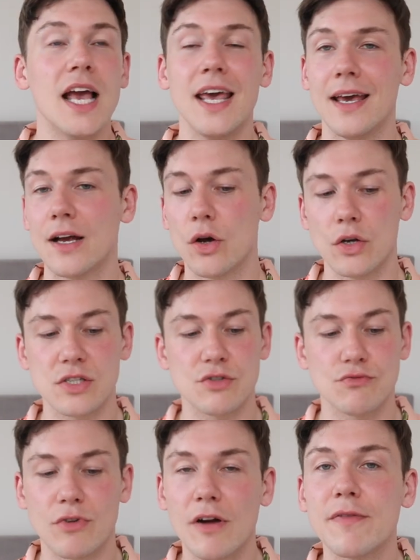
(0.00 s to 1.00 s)
It
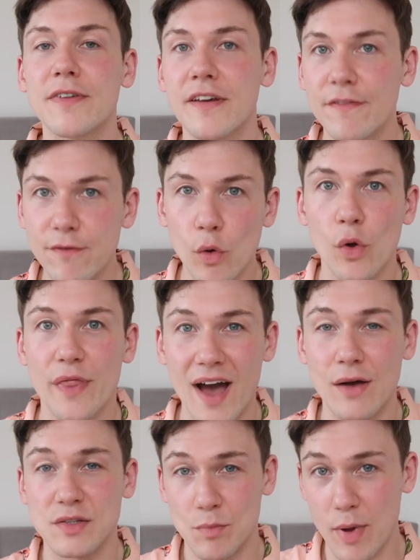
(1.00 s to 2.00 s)
cost roughly
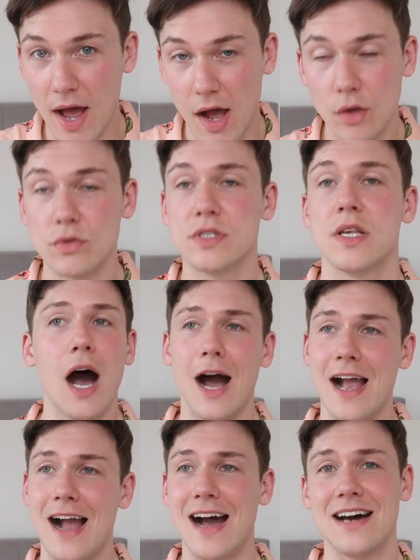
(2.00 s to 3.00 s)
£4,000.
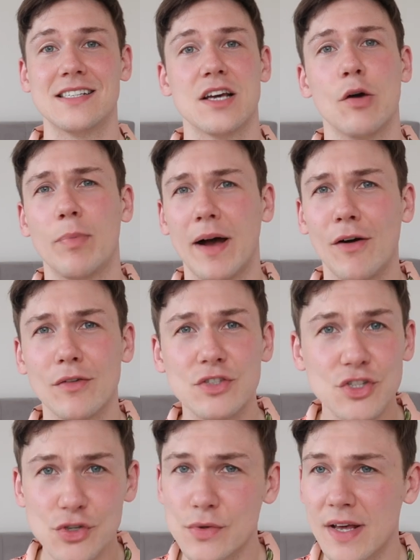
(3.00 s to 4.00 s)
I had
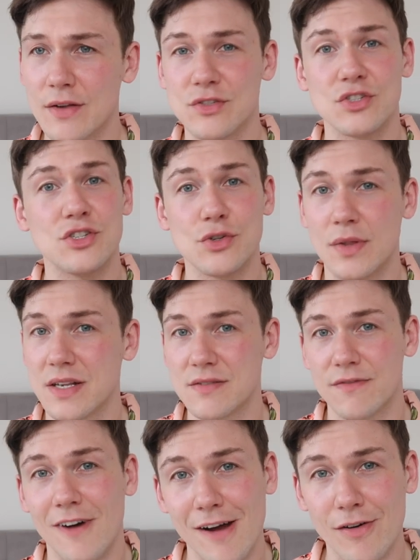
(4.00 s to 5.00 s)
about 2,000 to
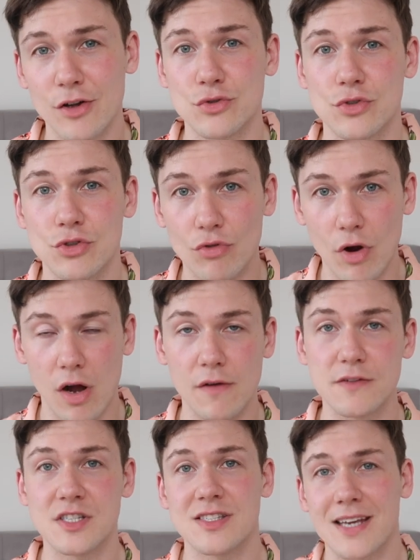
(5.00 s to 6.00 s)
2,500
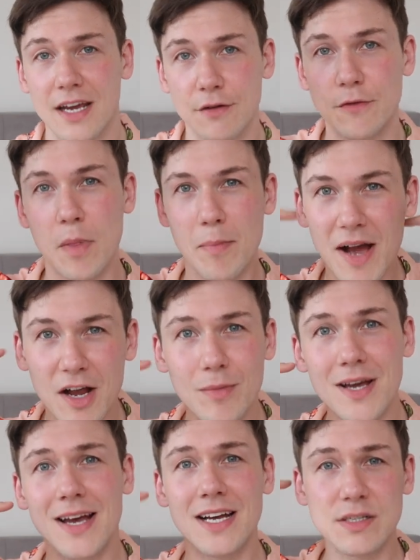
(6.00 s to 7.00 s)
grafts taken from the back of
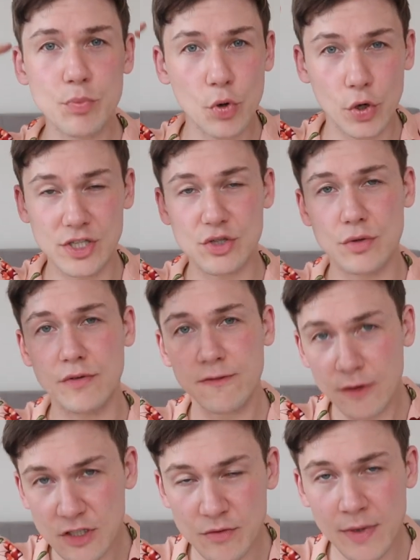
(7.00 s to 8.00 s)
my head, put into the
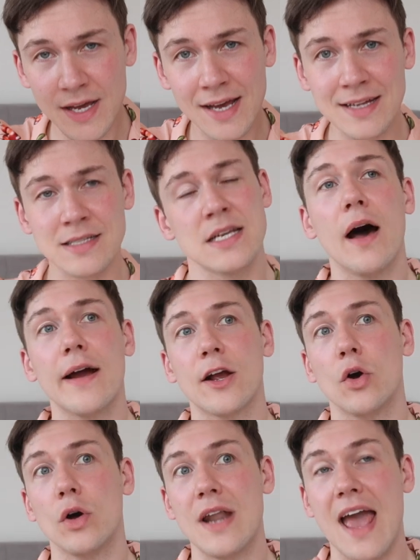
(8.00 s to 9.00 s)
front of my head. I
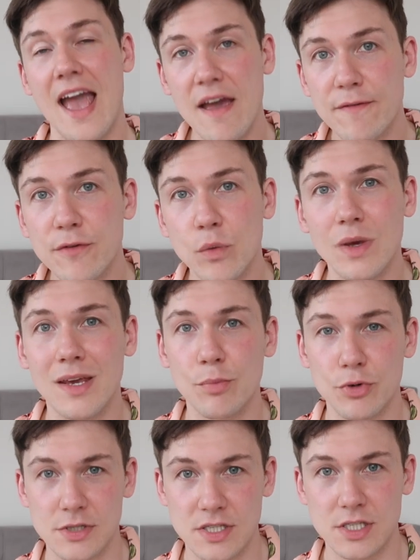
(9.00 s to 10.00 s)
got an FUE
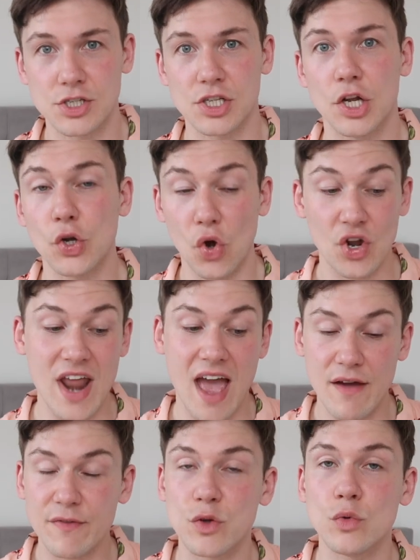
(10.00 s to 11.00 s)
procedure, not an
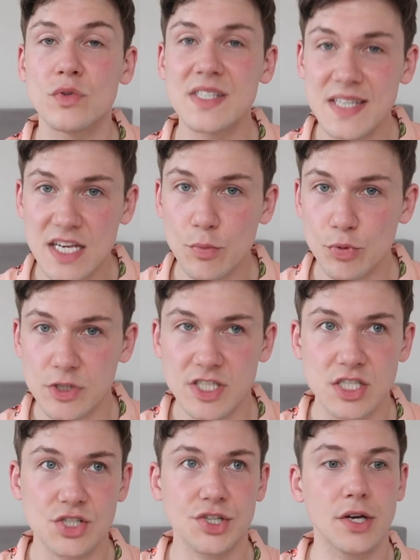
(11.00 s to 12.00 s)
FUT
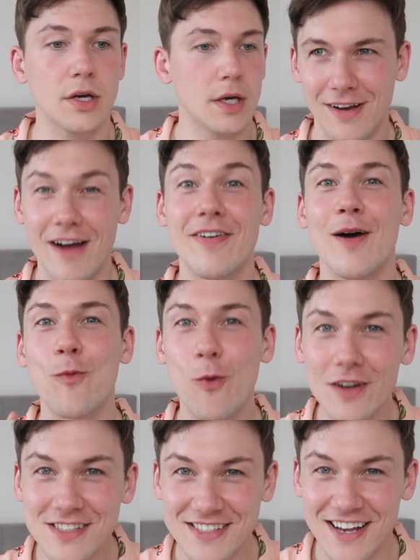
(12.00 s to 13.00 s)
procedure. I've had
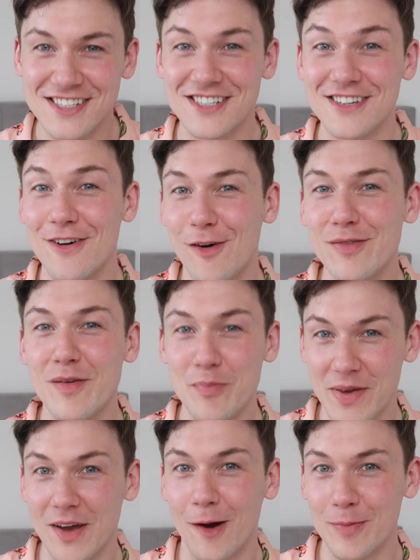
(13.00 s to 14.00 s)
one session of
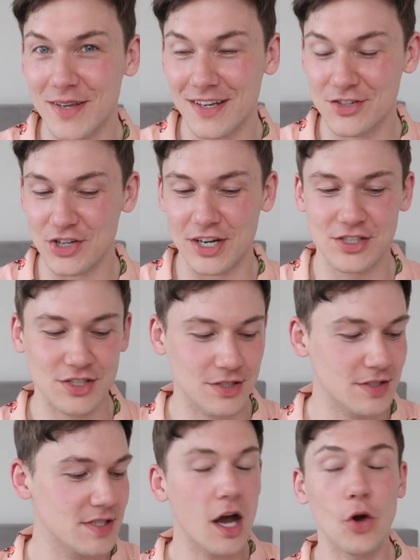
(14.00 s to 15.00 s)
PRP
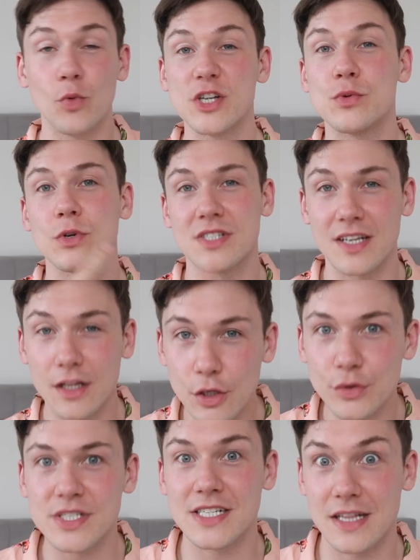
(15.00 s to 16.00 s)
injections, uh, which was
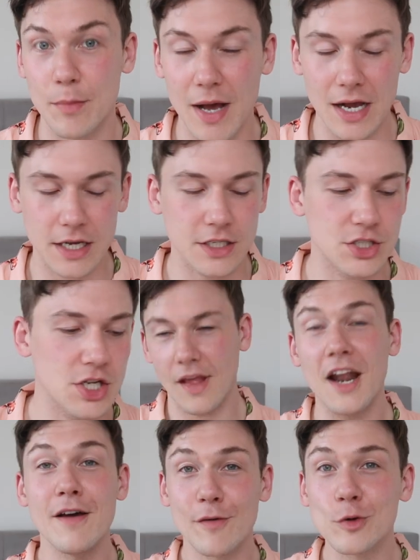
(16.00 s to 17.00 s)
included in the package.
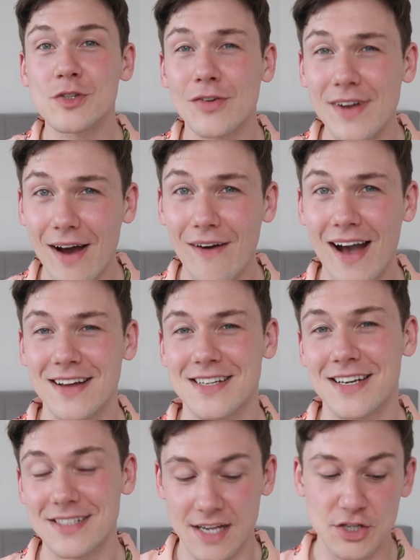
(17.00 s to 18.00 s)
And I've also now had
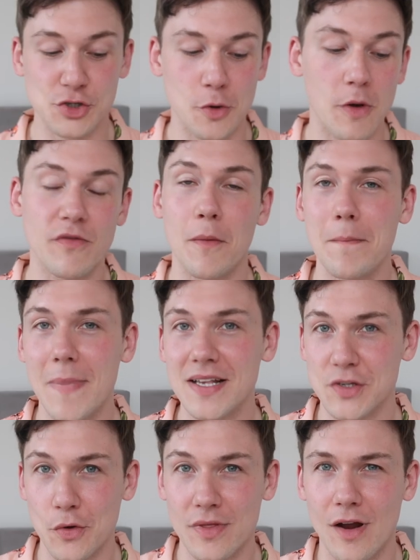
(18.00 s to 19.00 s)
a session of
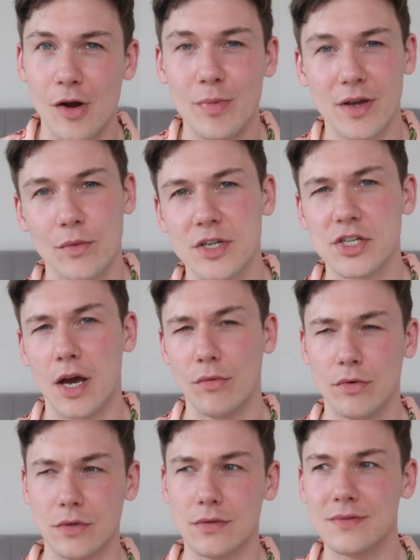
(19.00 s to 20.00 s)
mesotherapy, which I
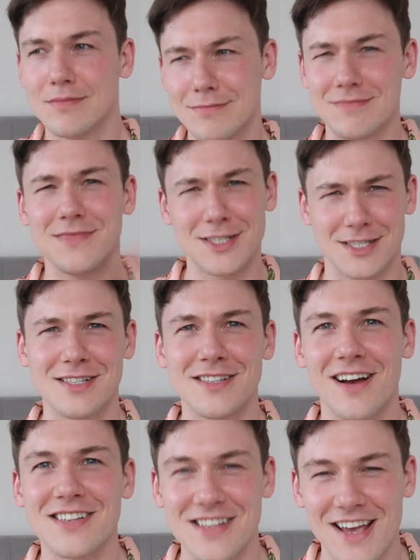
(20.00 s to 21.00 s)
will
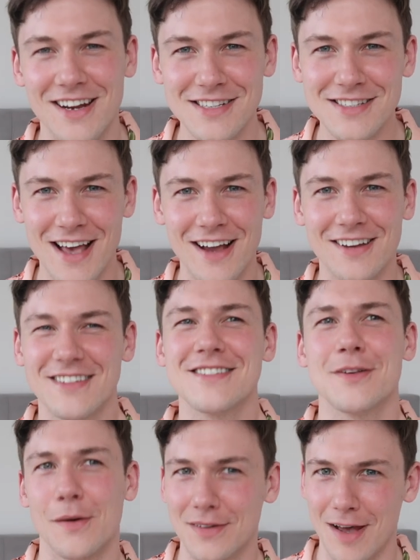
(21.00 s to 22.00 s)
discuss in a second,
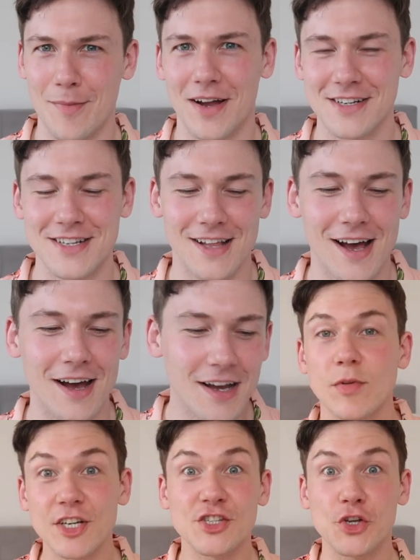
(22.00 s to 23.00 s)
so I'll get back to that.
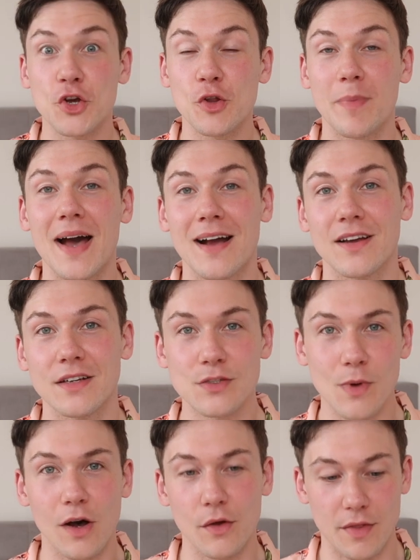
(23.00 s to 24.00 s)
I'm gonna show you the back as
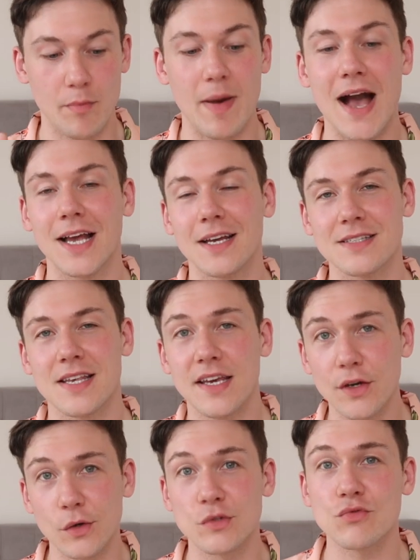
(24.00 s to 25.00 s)
well. The back has
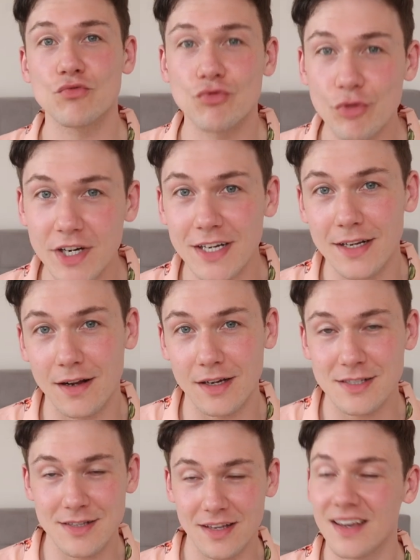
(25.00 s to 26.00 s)
healed really
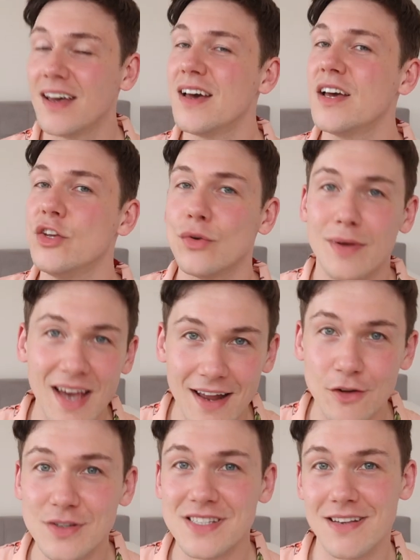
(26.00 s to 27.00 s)
nicely. You
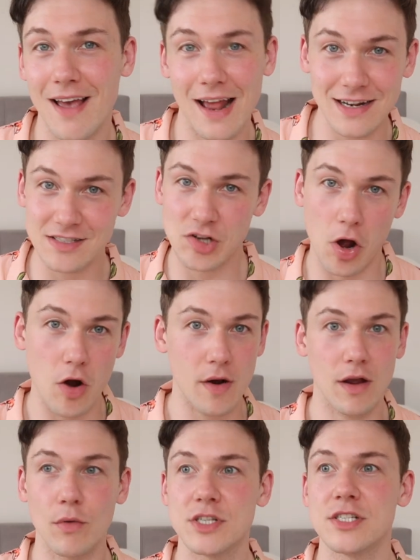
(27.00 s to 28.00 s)
cannot see any
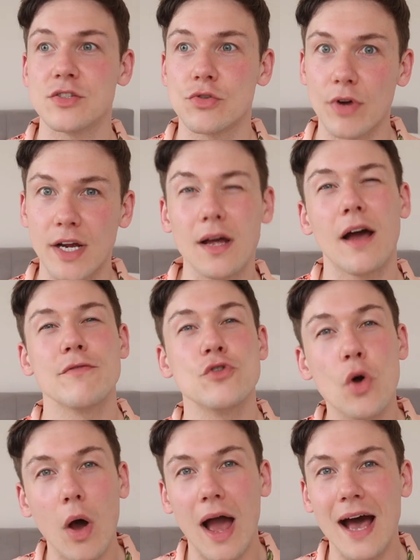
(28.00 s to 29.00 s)
scarring, which is great. I've
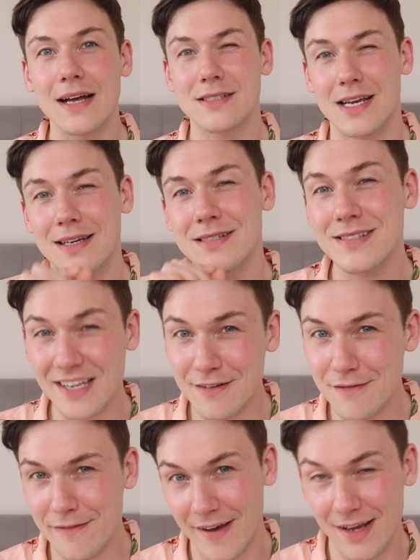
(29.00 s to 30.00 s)
not had a
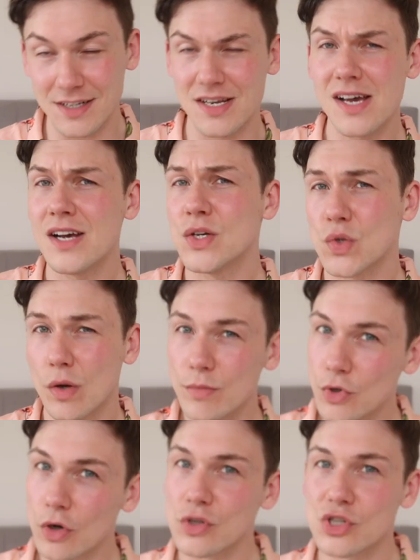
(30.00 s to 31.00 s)
skin fade, so
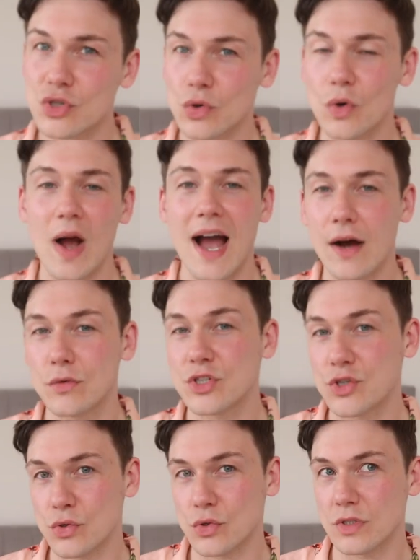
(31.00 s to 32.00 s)
I'm not sure how
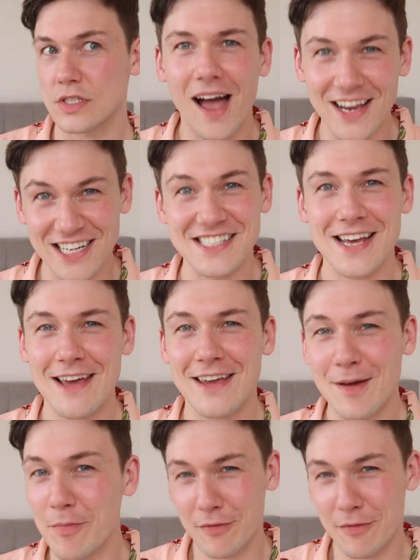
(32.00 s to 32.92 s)
short I can take it